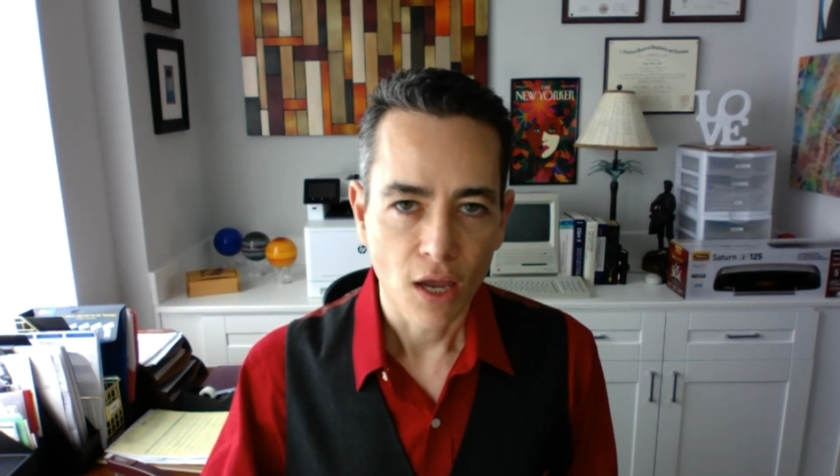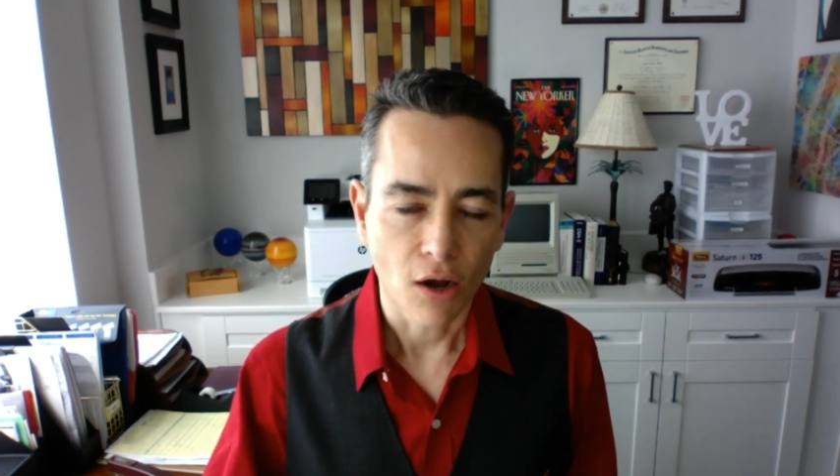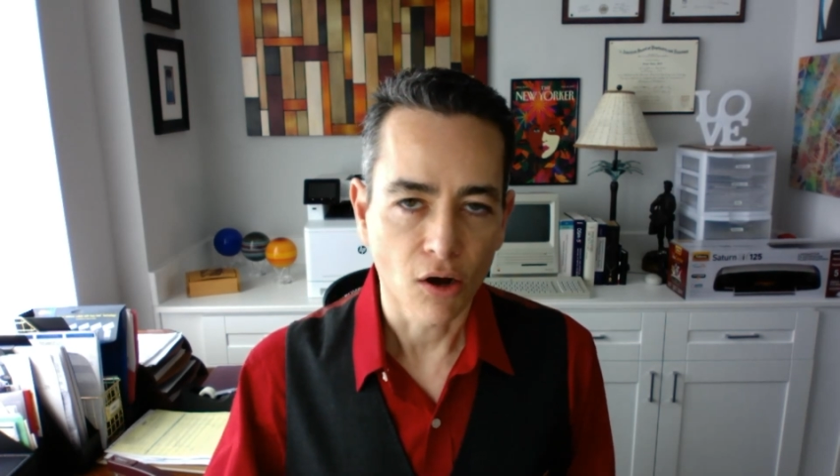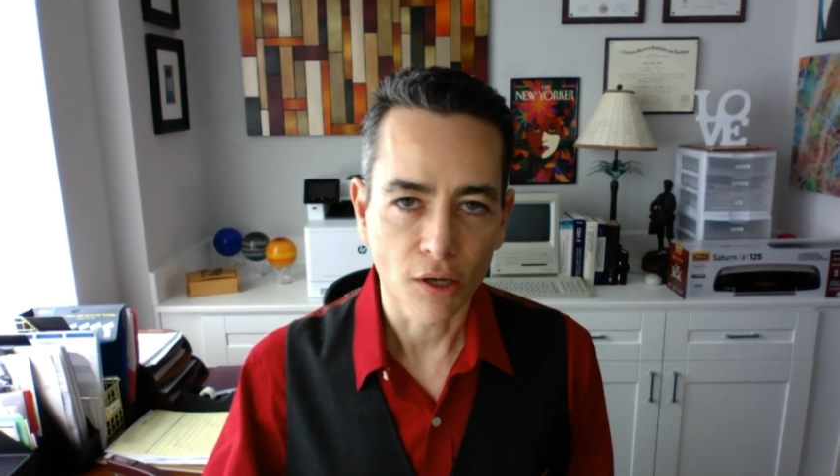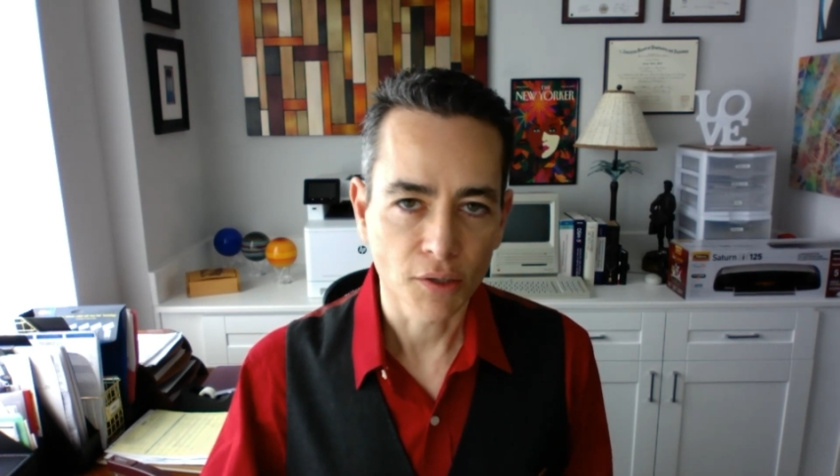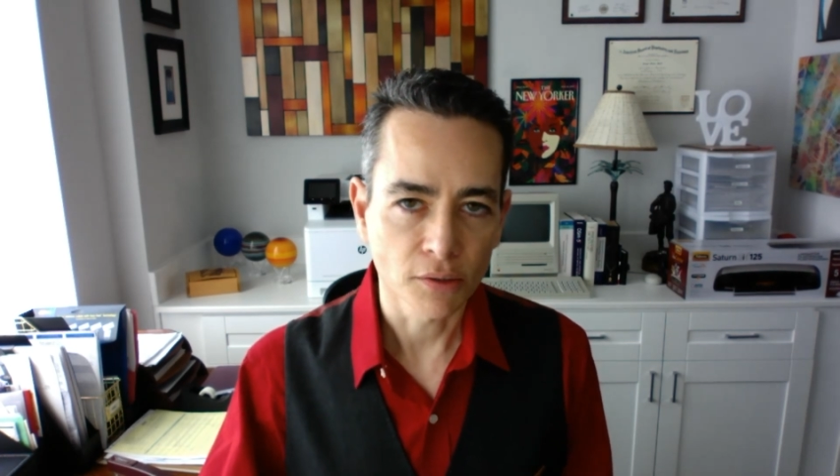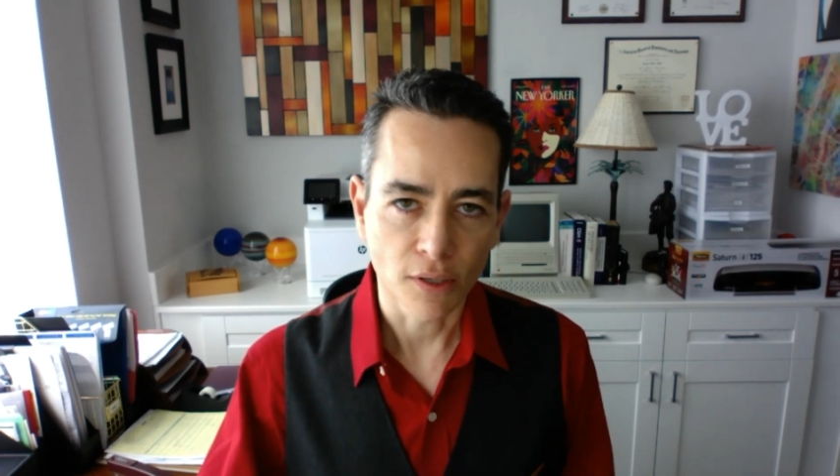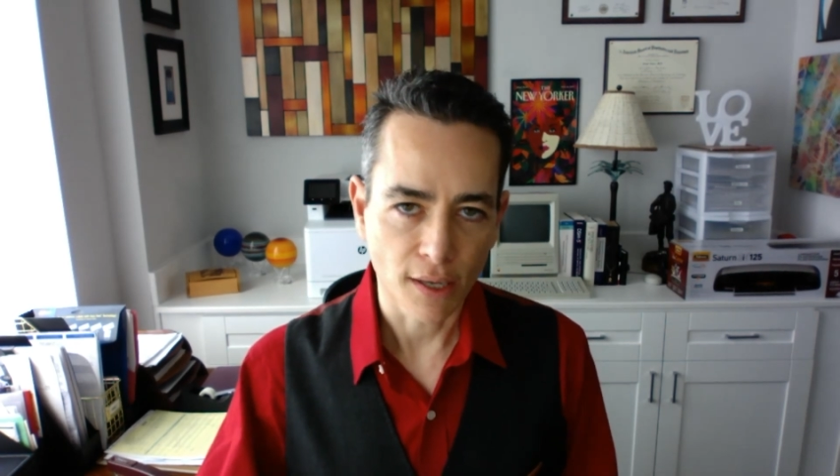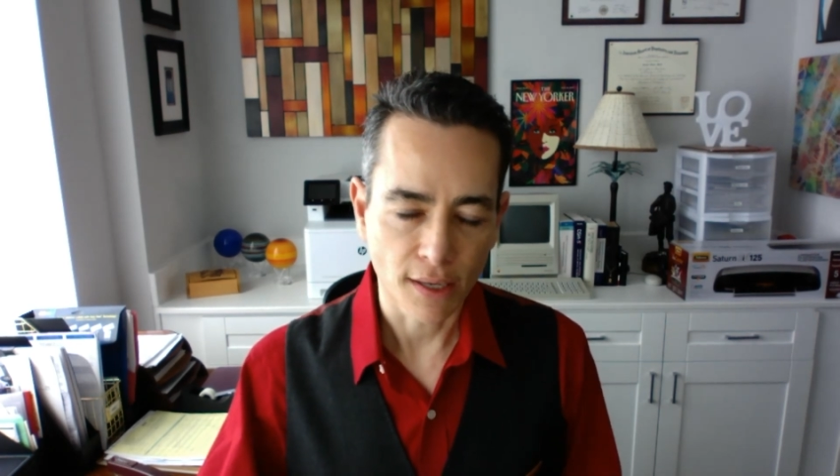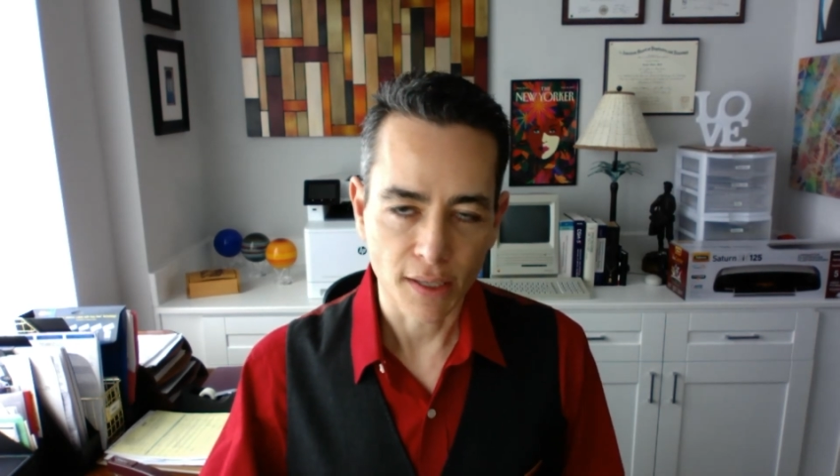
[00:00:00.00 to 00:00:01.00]
on
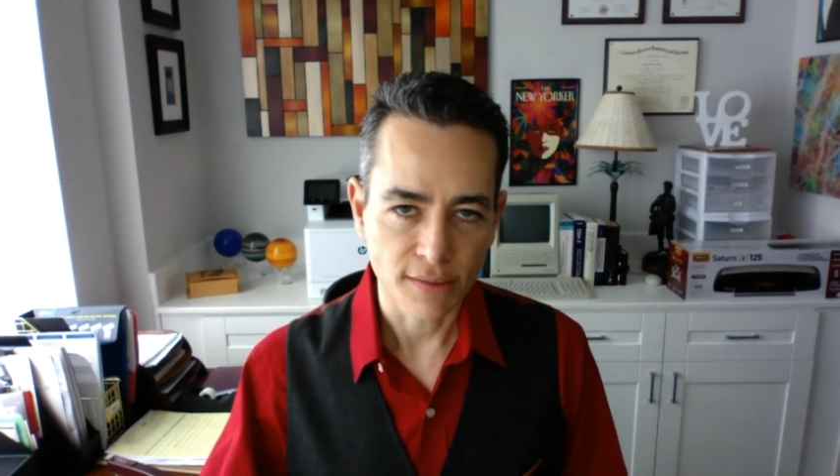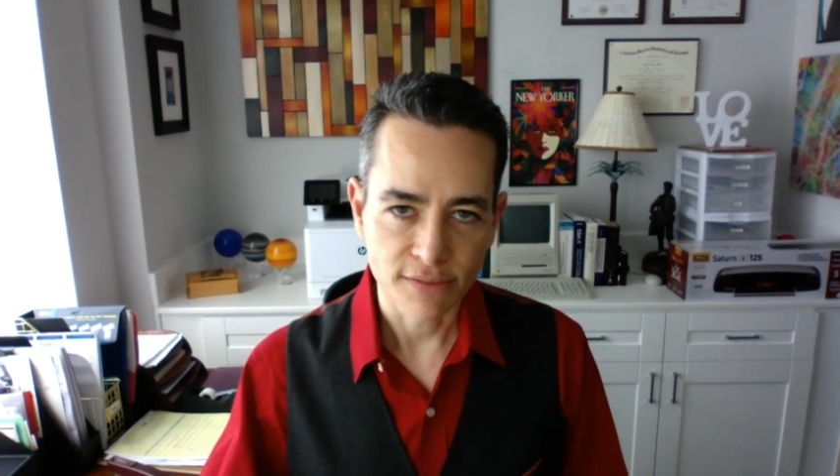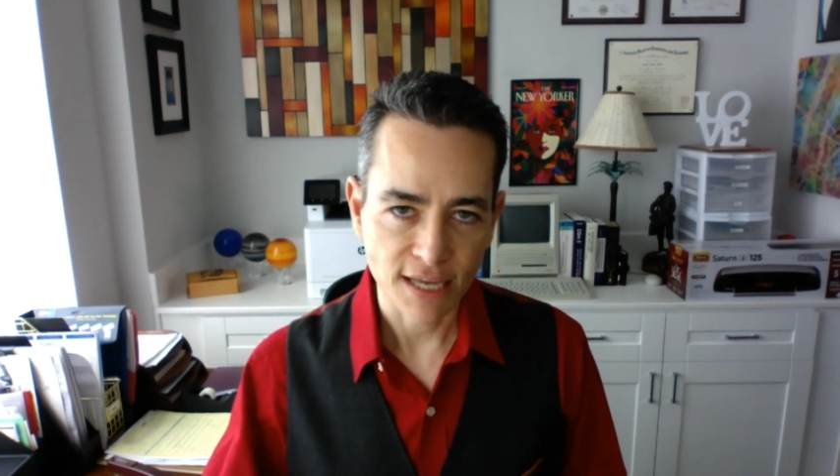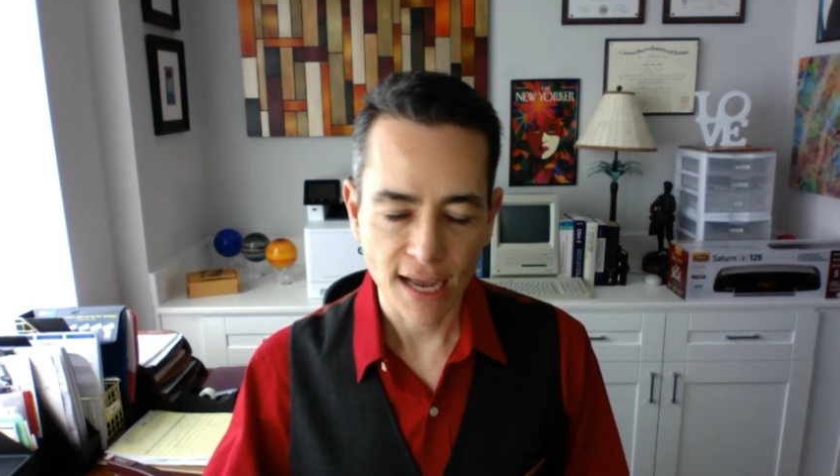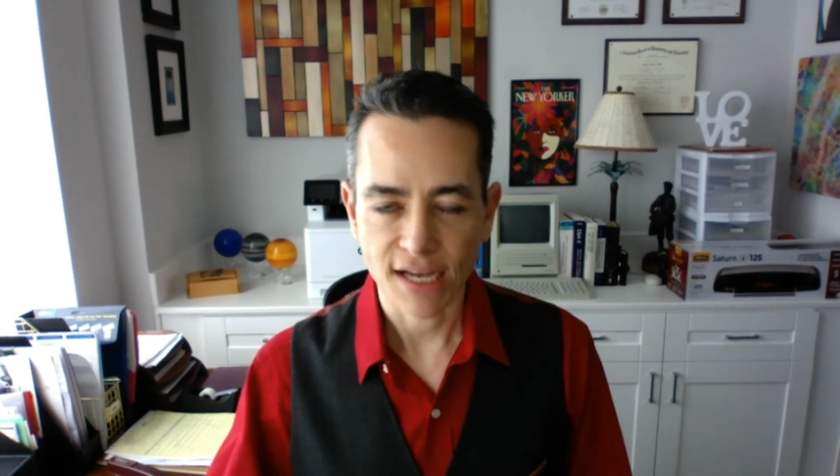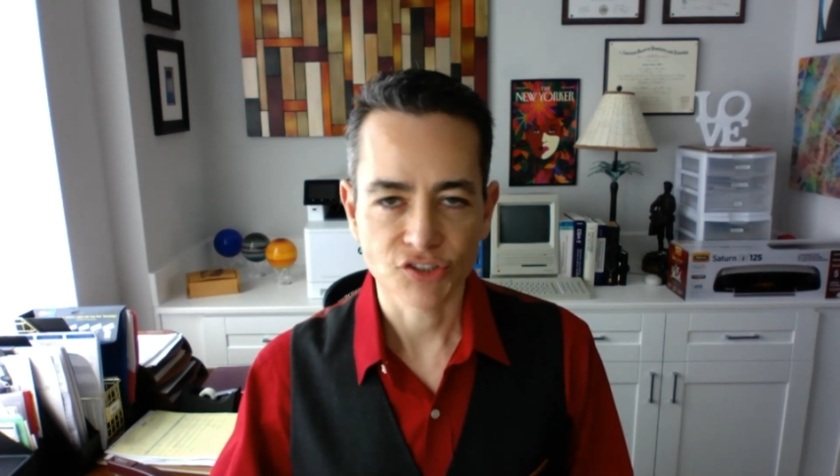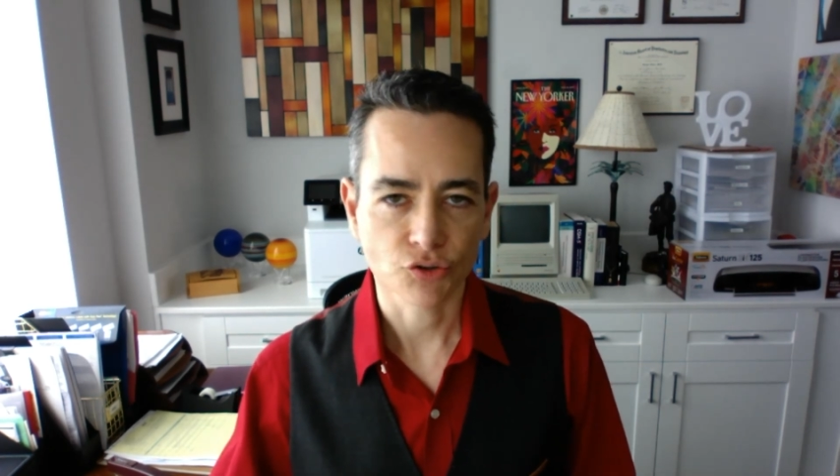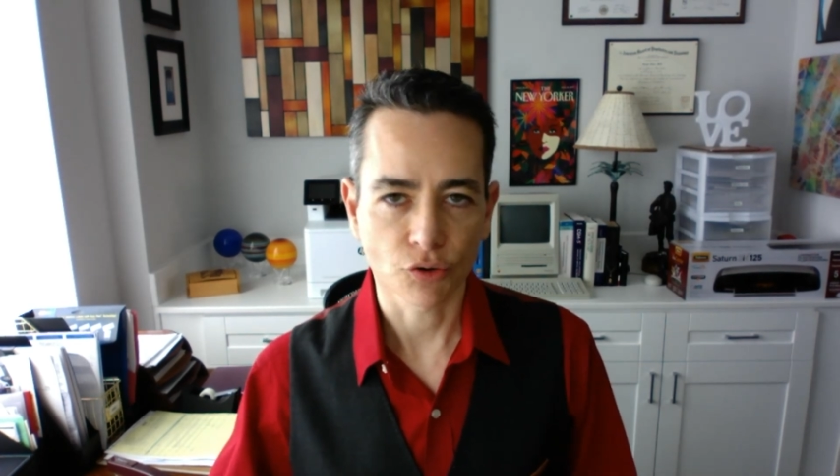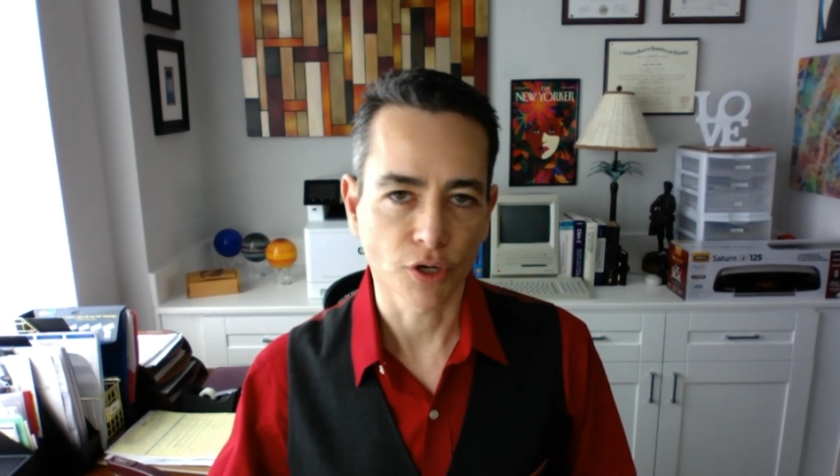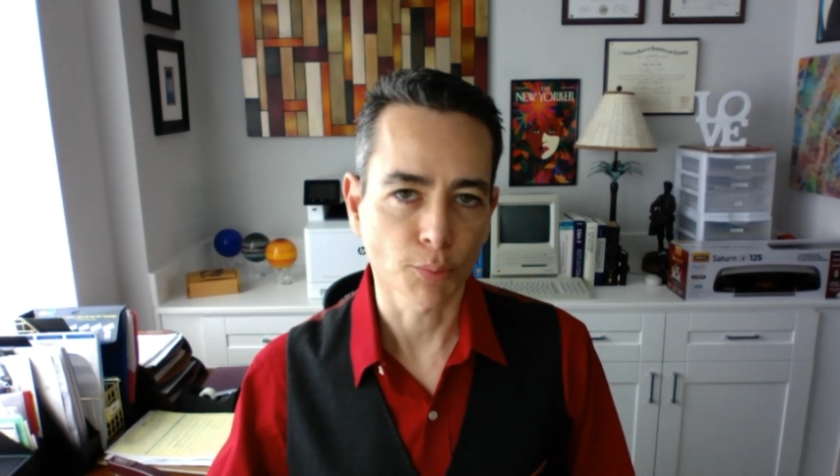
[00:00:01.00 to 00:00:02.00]
a task
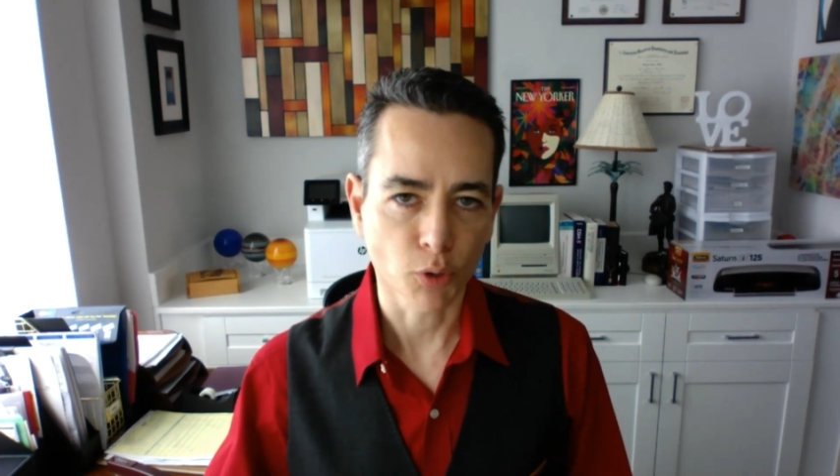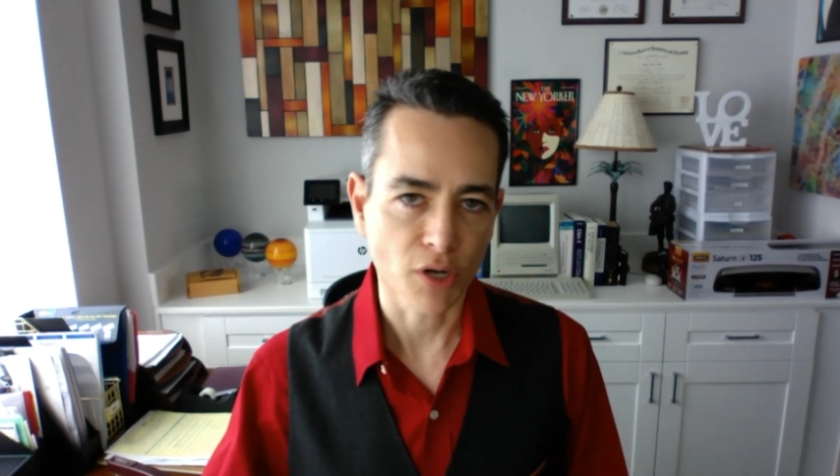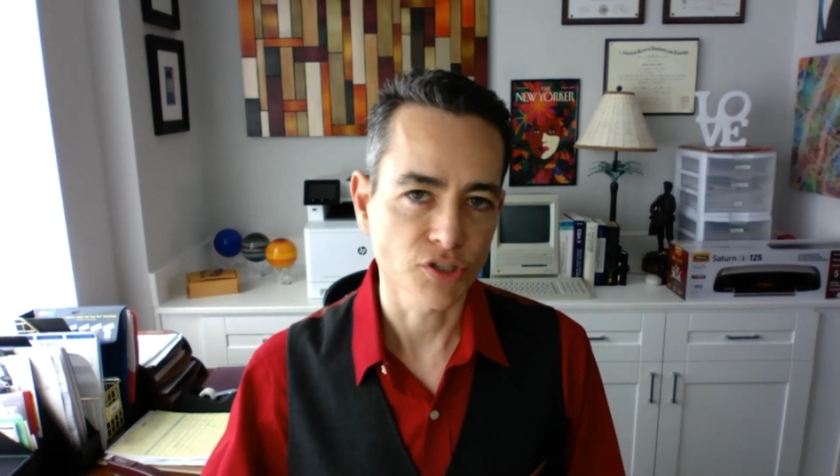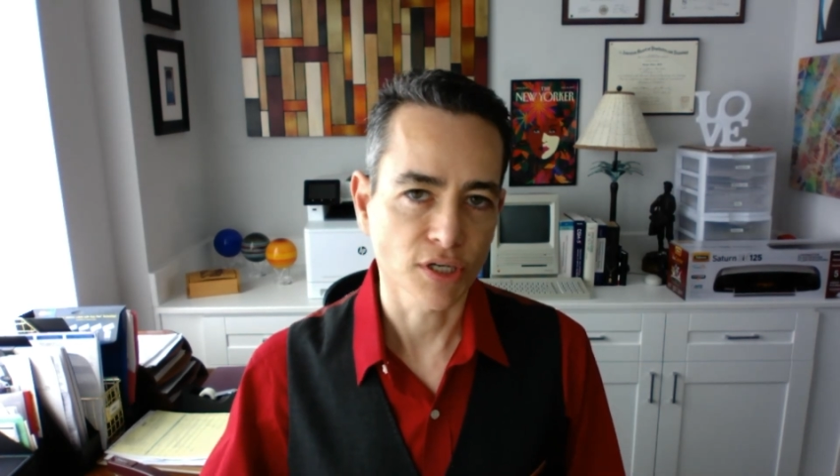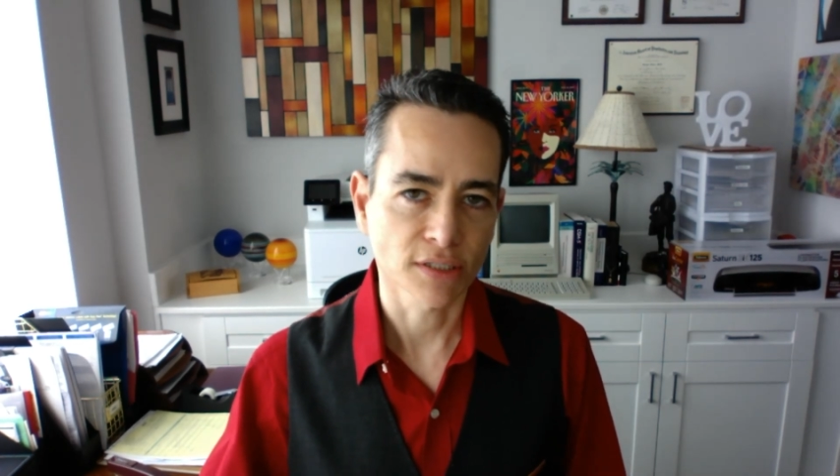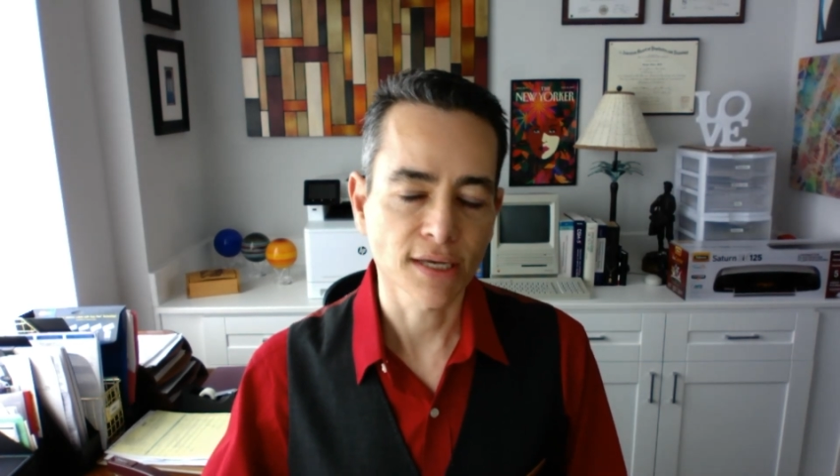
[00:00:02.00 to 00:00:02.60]
or on a project.